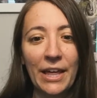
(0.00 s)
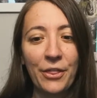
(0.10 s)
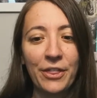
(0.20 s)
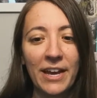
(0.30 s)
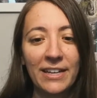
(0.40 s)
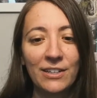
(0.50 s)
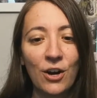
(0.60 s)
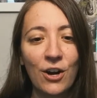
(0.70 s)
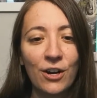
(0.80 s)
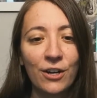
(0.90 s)
that
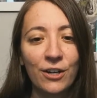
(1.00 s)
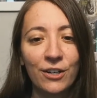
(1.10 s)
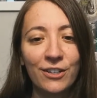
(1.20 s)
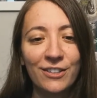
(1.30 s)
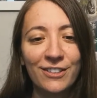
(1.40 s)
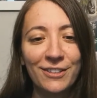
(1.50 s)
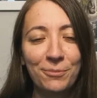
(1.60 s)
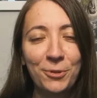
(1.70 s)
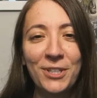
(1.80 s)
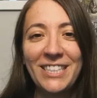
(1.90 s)
are
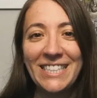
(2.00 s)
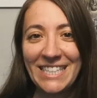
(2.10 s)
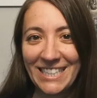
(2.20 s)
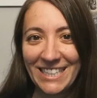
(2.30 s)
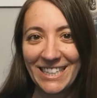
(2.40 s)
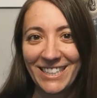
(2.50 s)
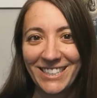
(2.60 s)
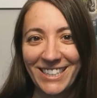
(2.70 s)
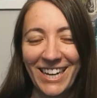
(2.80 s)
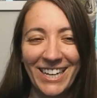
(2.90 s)
pretty detailed.
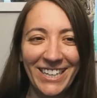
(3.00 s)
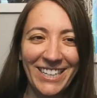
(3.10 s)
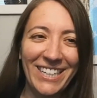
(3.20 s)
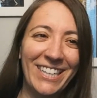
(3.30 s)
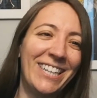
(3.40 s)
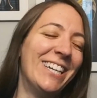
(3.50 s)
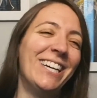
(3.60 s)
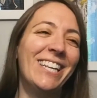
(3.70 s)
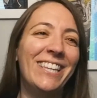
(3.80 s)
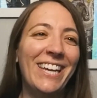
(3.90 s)

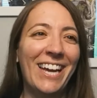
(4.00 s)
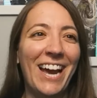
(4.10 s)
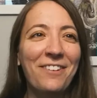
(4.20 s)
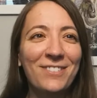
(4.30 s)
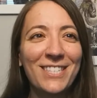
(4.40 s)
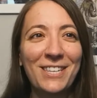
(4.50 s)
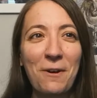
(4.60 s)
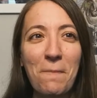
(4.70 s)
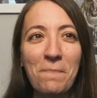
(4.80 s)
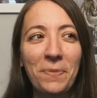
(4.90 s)
They have
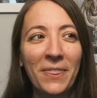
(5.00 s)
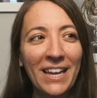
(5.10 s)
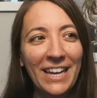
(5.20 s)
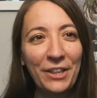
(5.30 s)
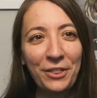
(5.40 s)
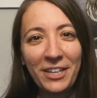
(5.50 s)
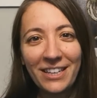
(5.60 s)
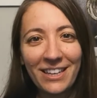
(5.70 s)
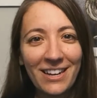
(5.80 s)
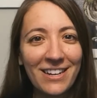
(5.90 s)
some
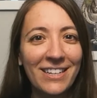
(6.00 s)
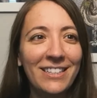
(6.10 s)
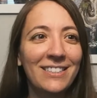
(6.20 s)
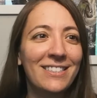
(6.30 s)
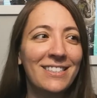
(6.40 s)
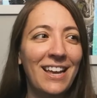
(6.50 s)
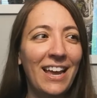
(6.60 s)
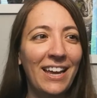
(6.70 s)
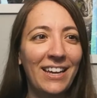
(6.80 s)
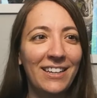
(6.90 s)
thin lines
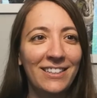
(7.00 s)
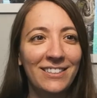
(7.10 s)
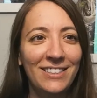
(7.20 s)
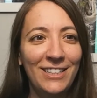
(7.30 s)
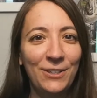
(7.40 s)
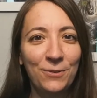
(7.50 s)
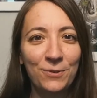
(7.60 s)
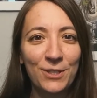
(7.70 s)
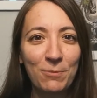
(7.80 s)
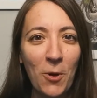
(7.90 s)
and, you know,
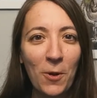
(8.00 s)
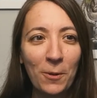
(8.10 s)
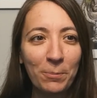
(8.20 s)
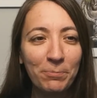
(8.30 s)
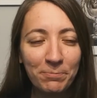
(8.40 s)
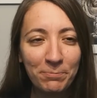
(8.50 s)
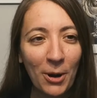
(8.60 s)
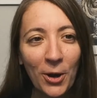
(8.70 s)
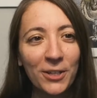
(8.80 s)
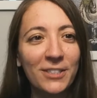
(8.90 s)
small
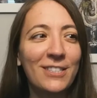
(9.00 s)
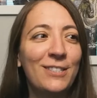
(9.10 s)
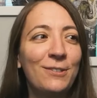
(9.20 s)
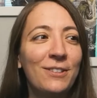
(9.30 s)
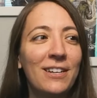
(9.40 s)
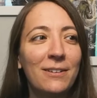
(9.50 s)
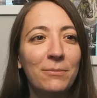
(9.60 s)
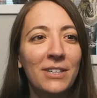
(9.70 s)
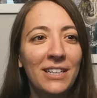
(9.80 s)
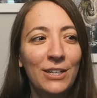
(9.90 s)
parts to
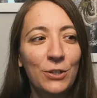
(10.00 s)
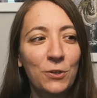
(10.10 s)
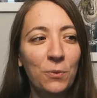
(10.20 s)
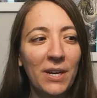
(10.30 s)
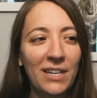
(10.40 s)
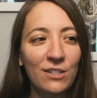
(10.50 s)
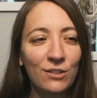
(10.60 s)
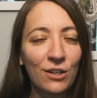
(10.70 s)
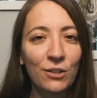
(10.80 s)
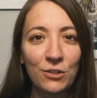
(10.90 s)
them. So when I
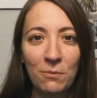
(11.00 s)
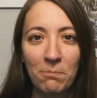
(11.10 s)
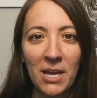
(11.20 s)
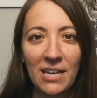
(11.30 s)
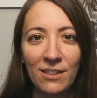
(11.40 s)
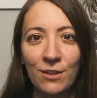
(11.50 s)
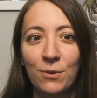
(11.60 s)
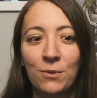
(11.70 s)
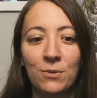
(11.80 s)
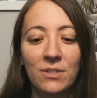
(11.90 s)
start to make
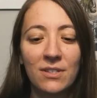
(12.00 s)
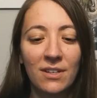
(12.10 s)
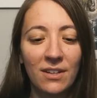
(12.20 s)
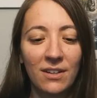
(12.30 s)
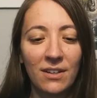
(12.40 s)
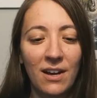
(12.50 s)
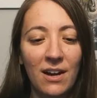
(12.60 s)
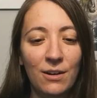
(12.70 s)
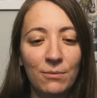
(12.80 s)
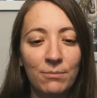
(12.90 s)
those,
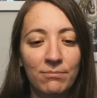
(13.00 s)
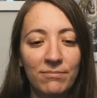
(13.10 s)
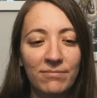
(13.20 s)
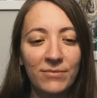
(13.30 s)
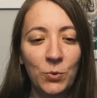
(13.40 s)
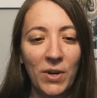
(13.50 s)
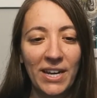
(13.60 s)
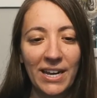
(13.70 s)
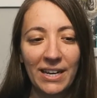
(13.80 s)
when I